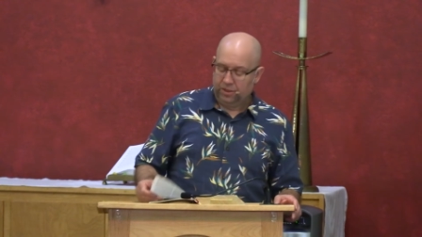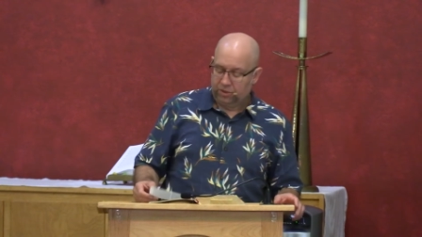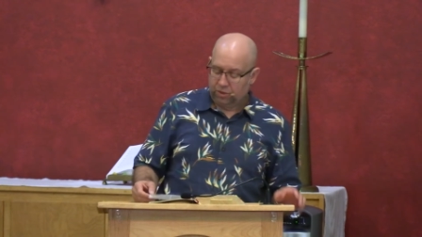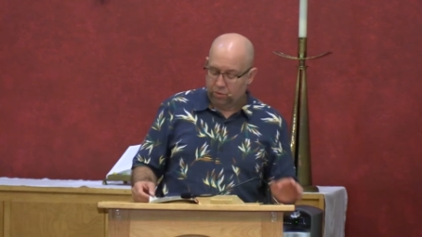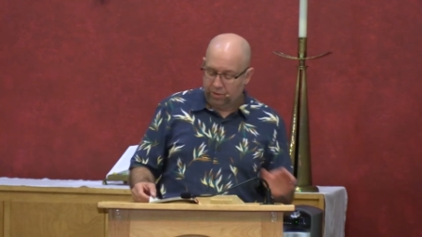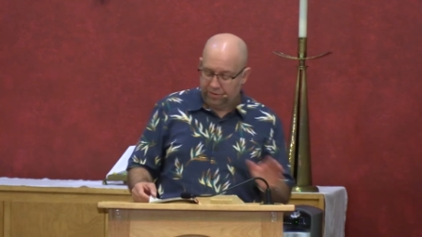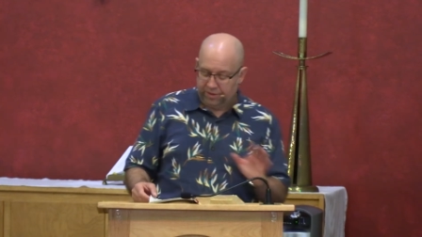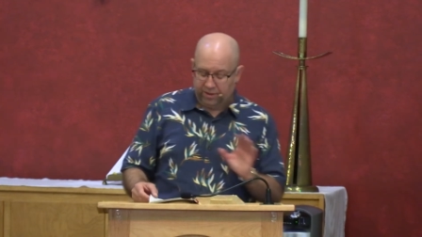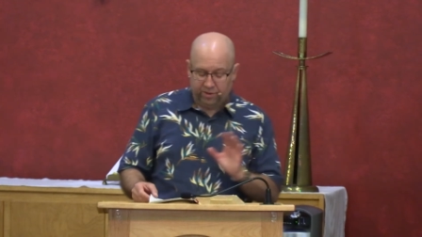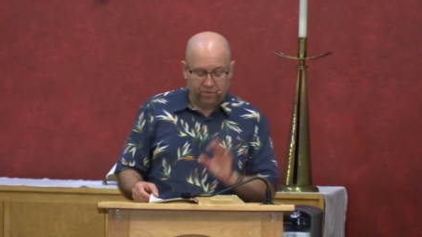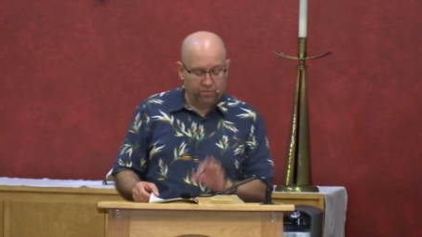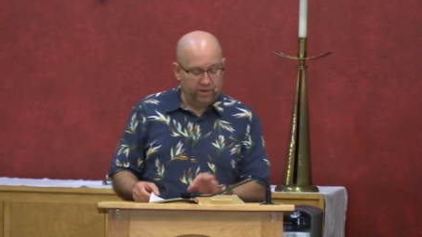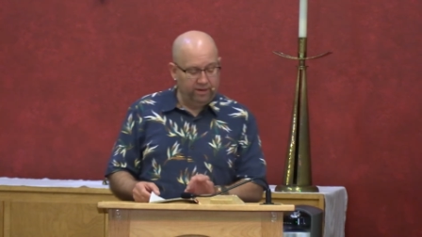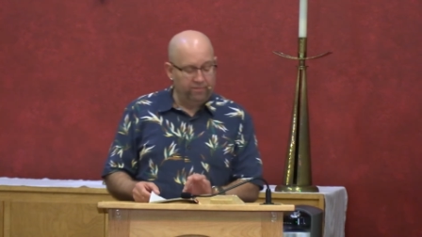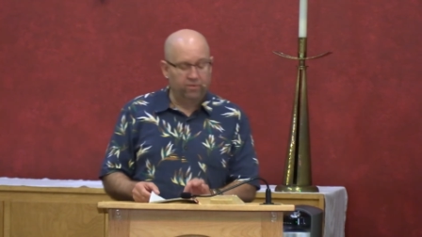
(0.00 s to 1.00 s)
So within
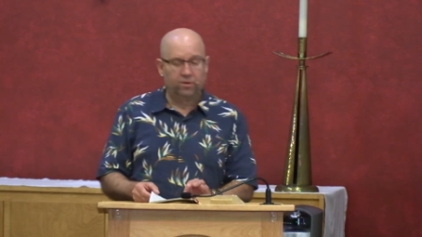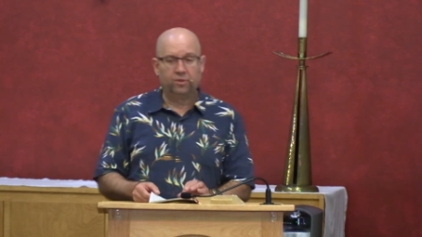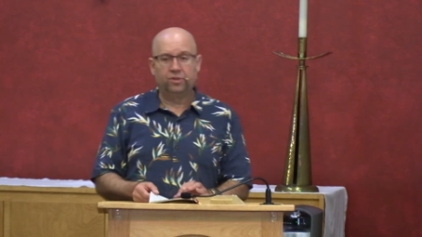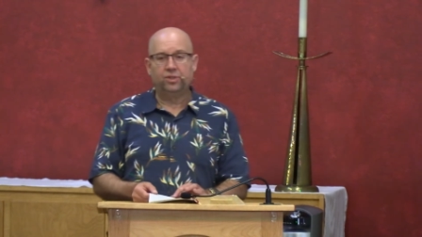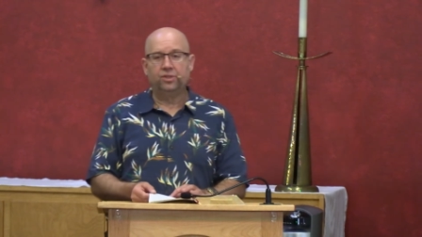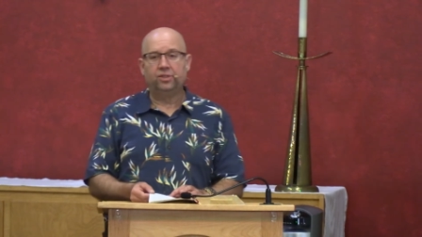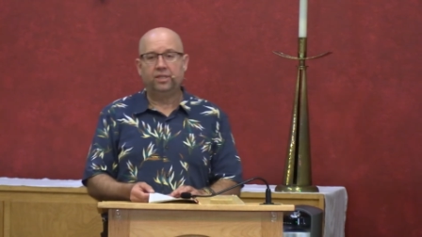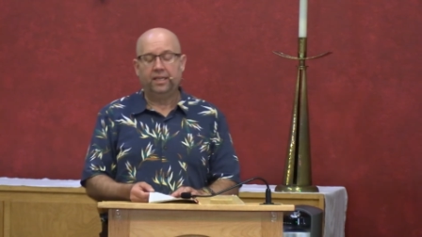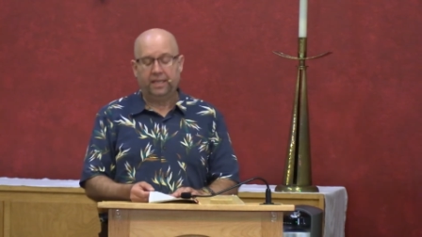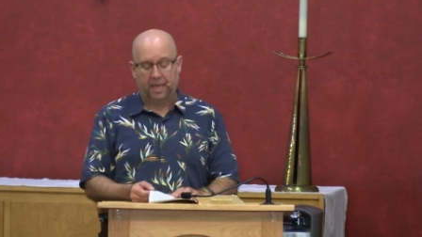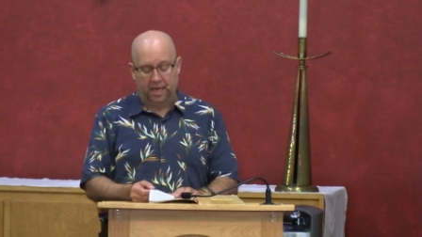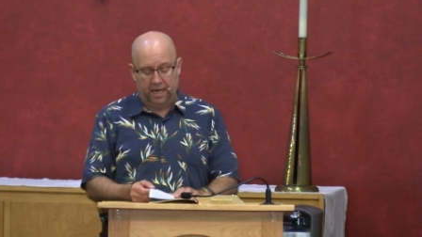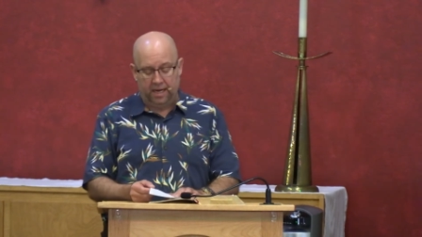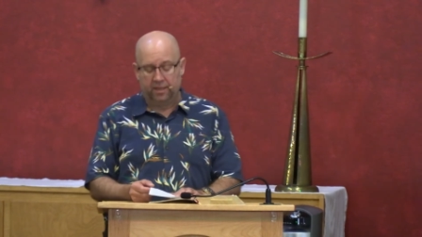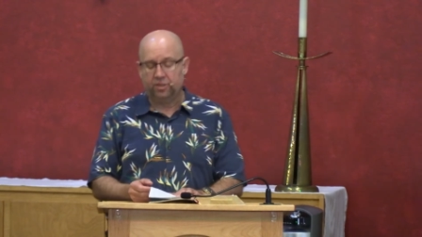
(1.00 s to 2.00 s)
three verses, he
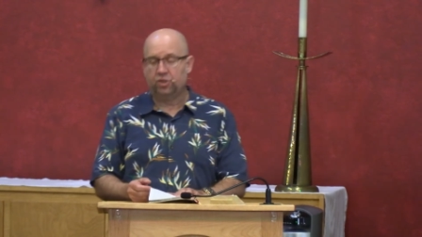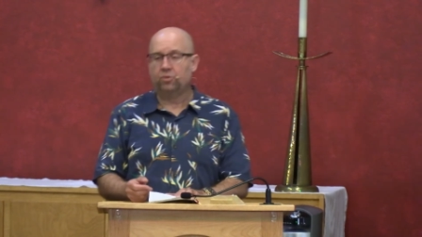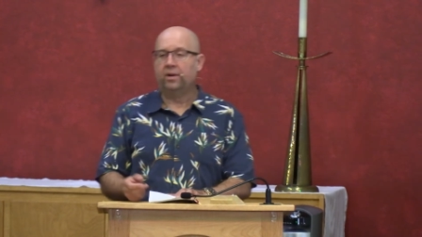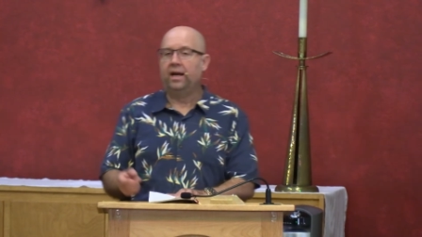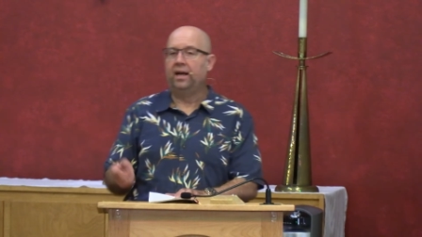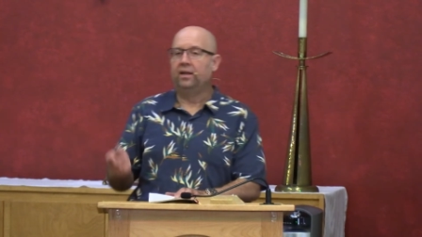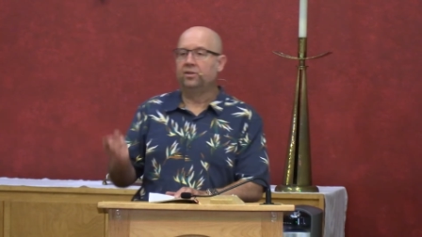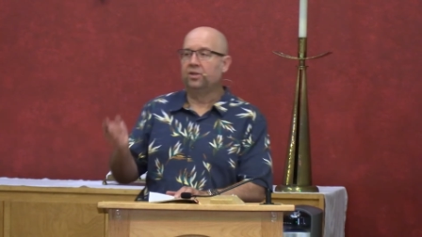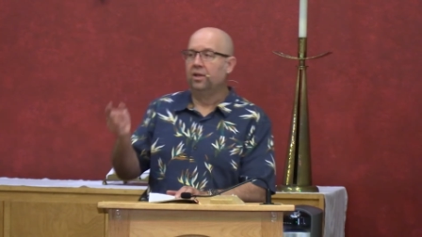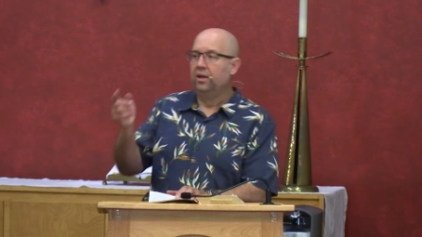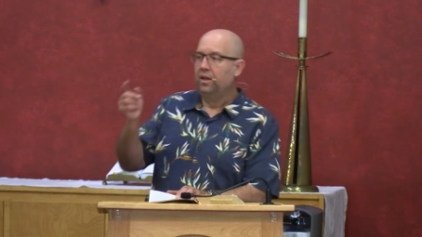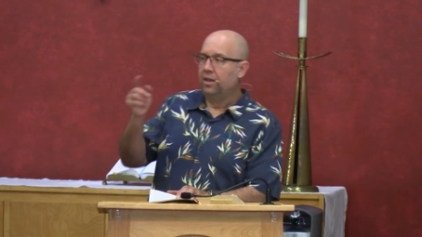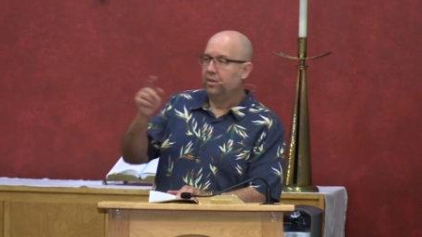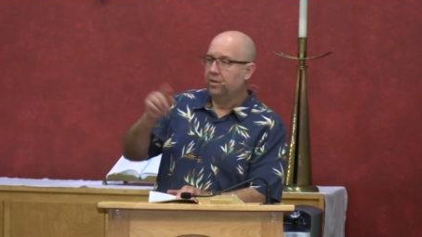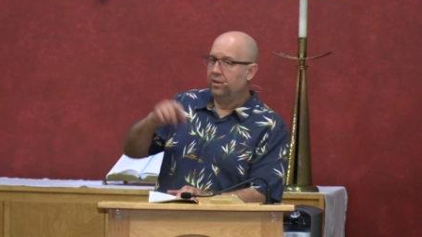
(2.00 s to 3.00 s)
contrasts
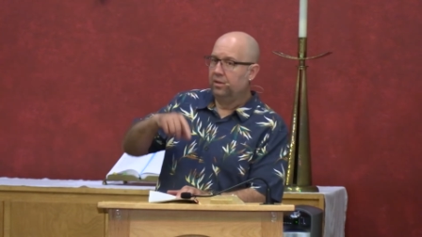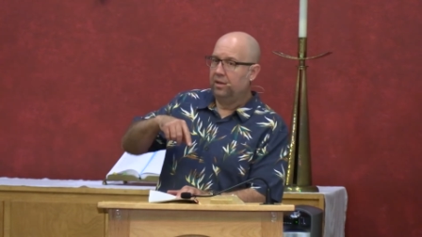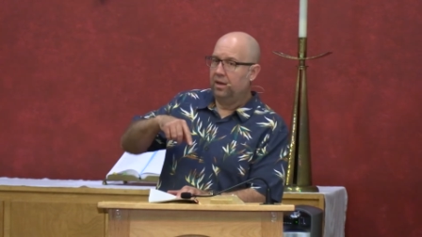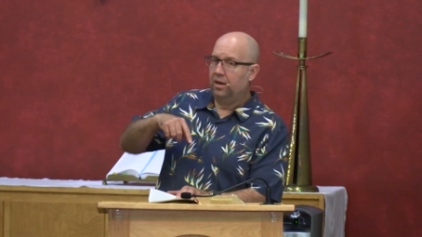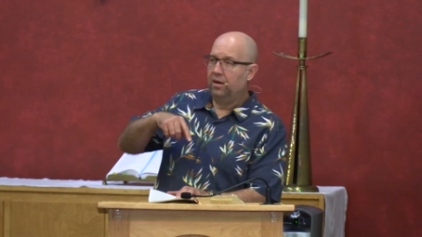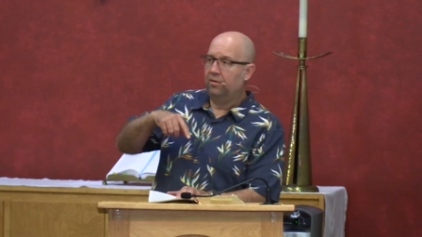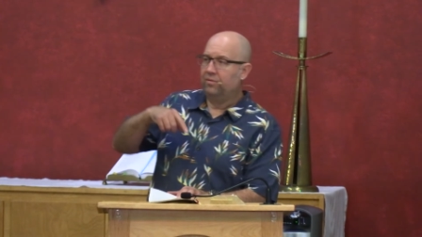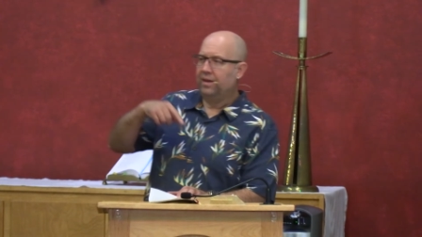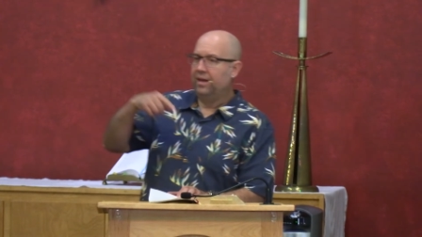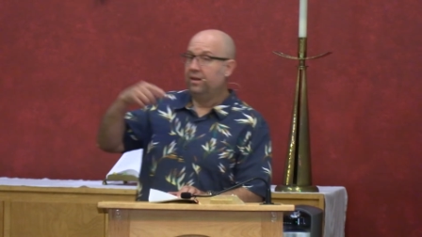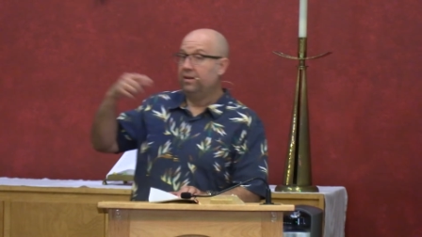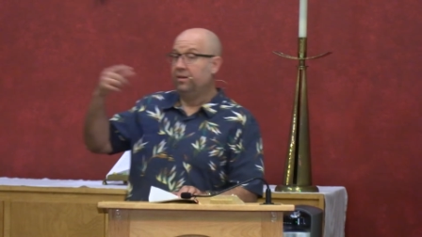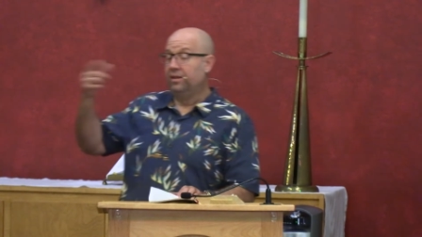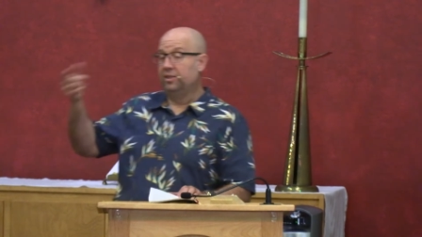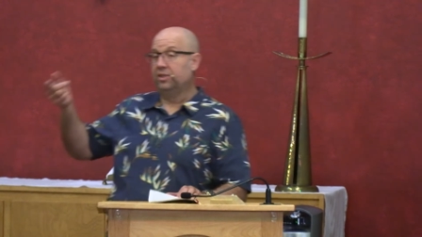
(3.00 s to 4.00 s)
the love,
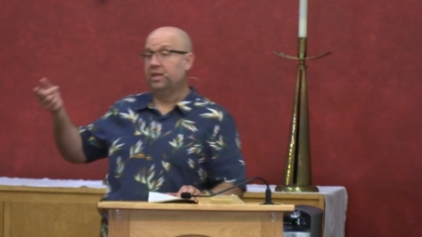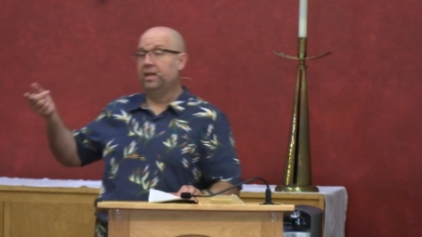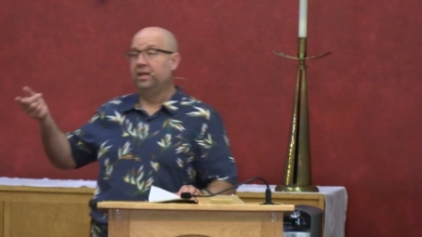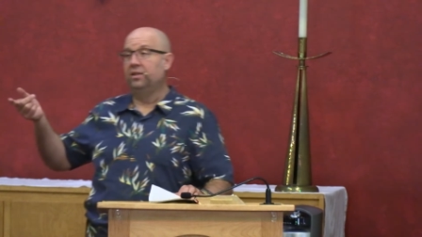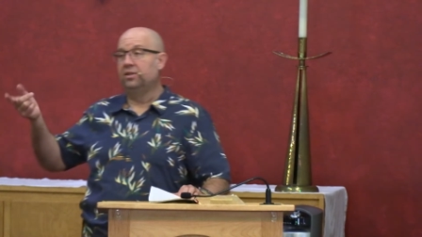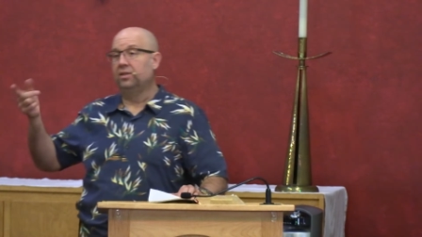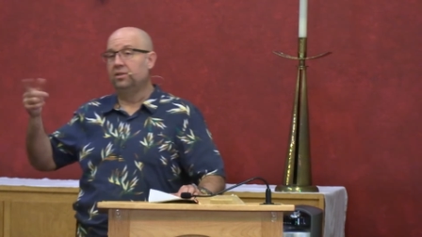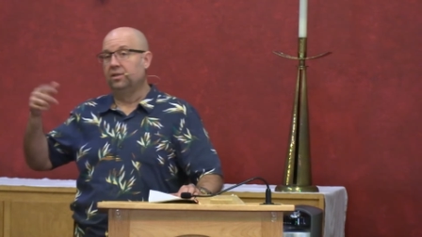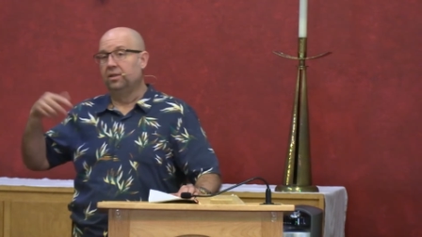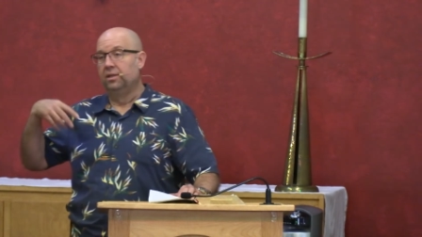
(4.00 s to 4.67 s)
and in this case,